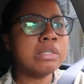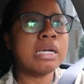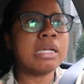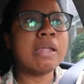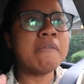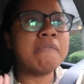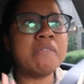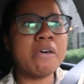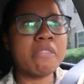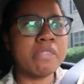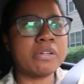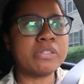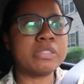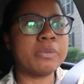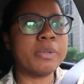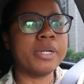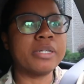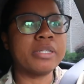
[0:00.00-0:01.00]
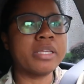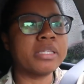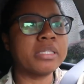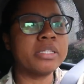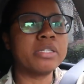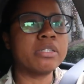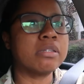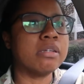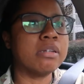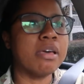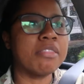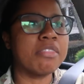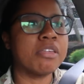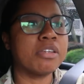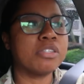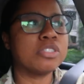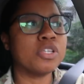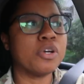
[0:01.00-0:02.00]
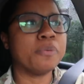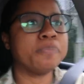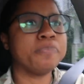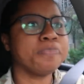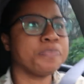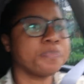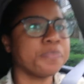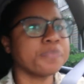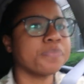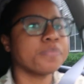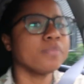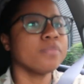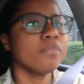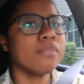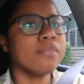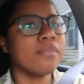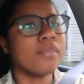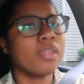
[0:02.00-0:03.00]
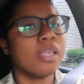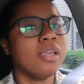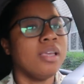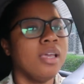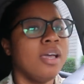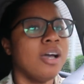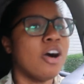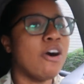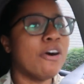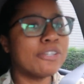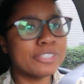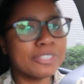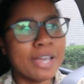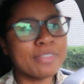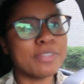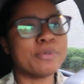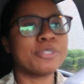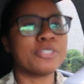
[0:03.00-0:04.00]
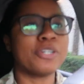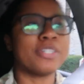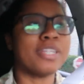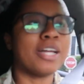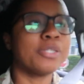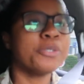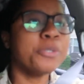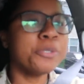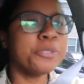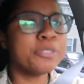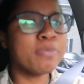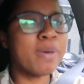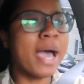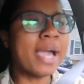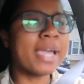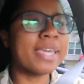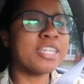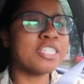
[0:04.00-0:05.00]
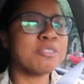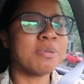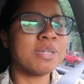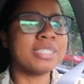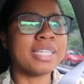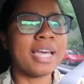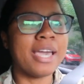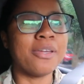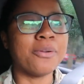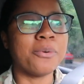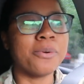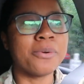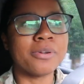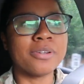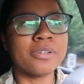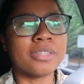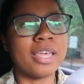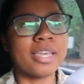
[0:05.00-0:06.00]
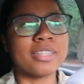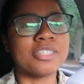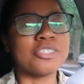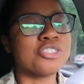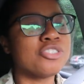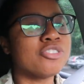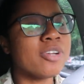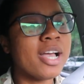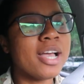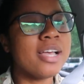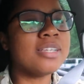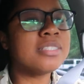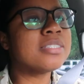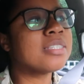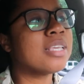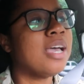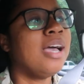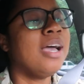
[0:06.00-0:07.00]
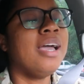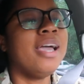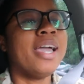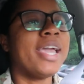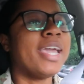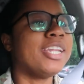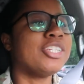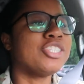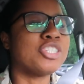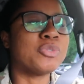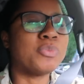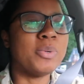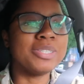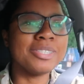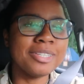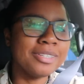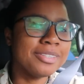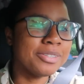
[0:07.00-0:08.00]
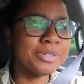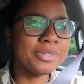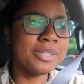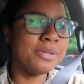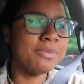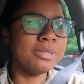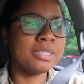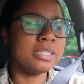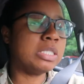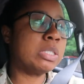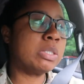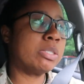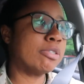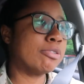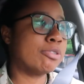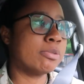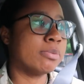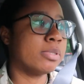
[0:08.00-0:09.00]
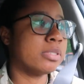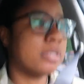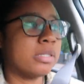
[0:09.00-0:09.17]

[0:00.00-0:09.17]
I have nothing to wear, like literally nothing. So also, I had to return that Lulu's package because I had ordered like this dress and it just wasn't, it wasn't doing it for me.